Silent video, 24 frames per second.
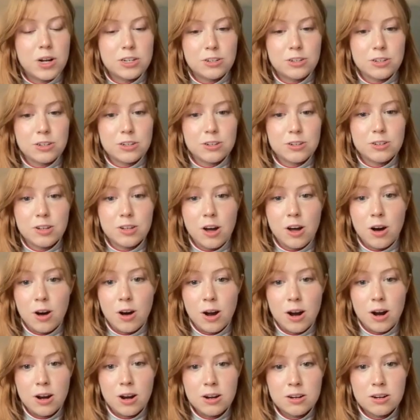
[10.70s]
what triggers
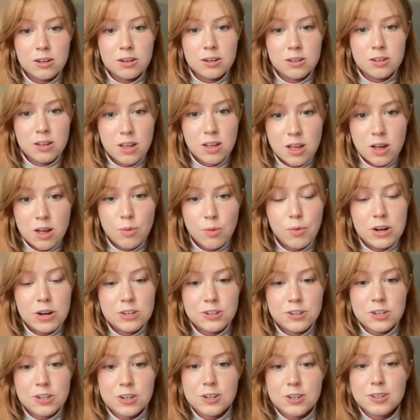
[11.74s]
are, what
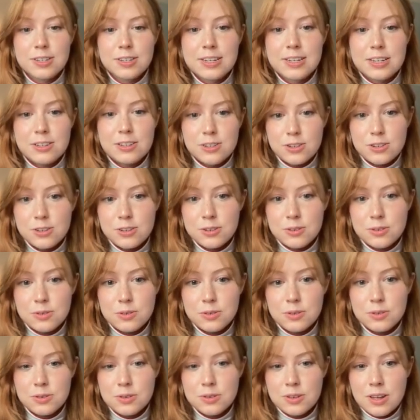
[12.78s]
triggers can
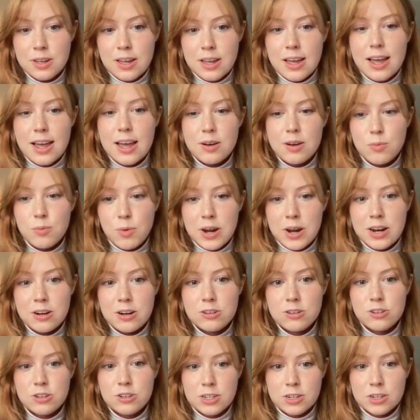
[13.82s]
do, and where
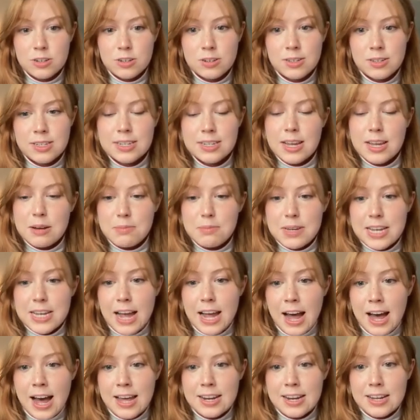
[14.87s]
triggers can be
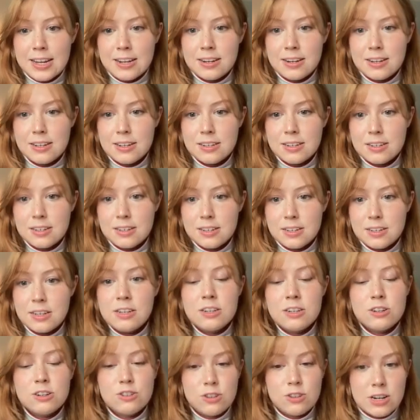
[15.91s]
added.
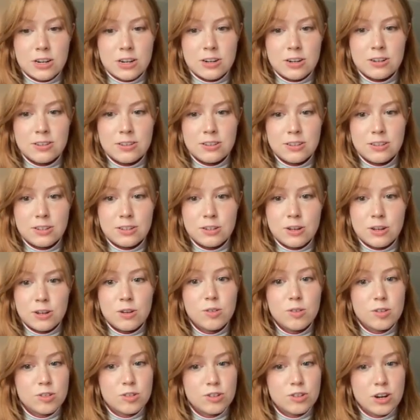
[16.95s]
Triggers,
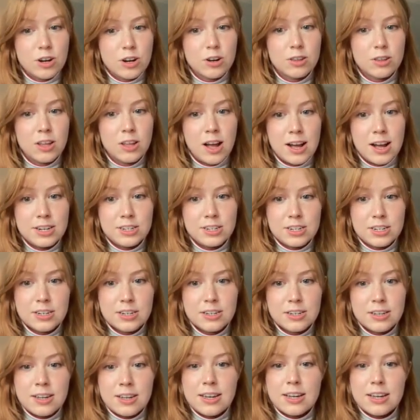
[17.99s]
or trigger
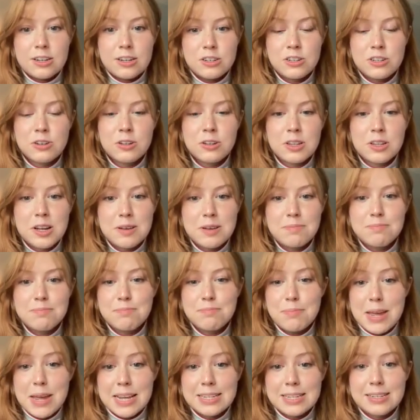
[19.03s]
logic, in Tulip
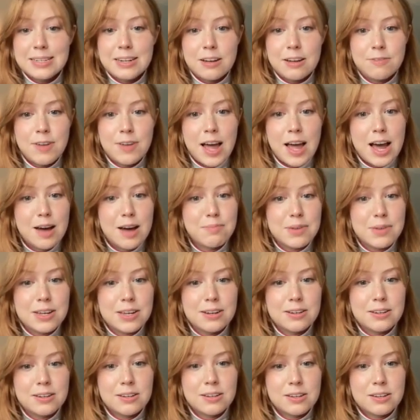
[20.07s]
make stuff
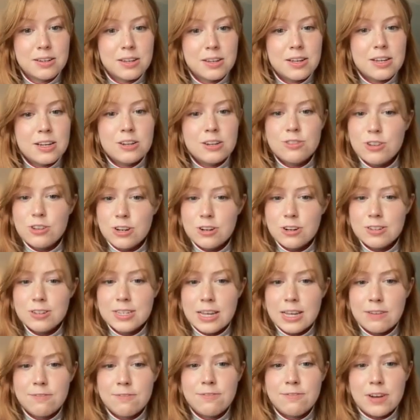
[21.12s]
happen. Triggers
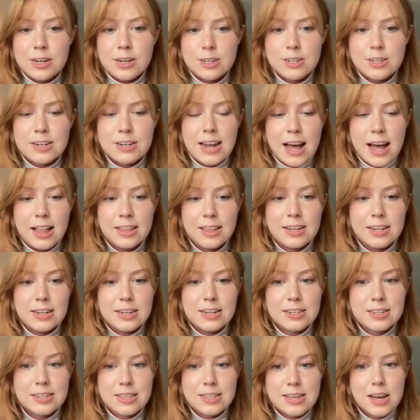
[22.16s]
give functionality
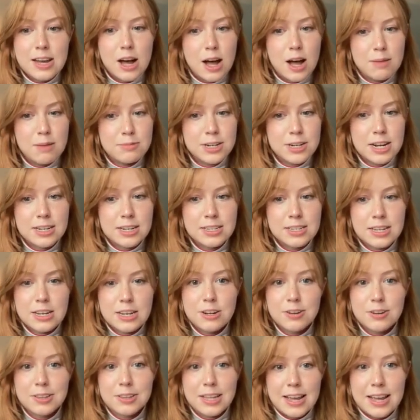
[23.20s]
to the objects in
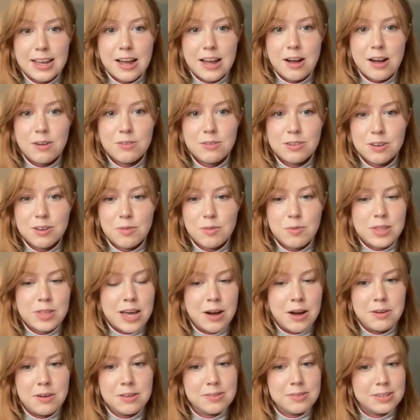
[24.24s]
your layout
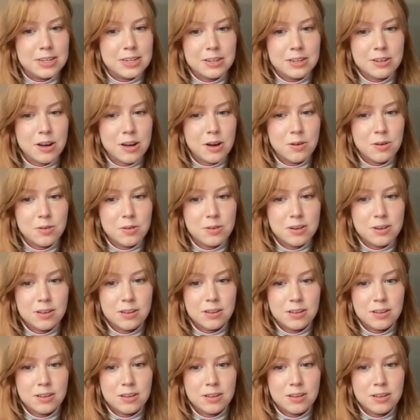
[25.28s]
without using code.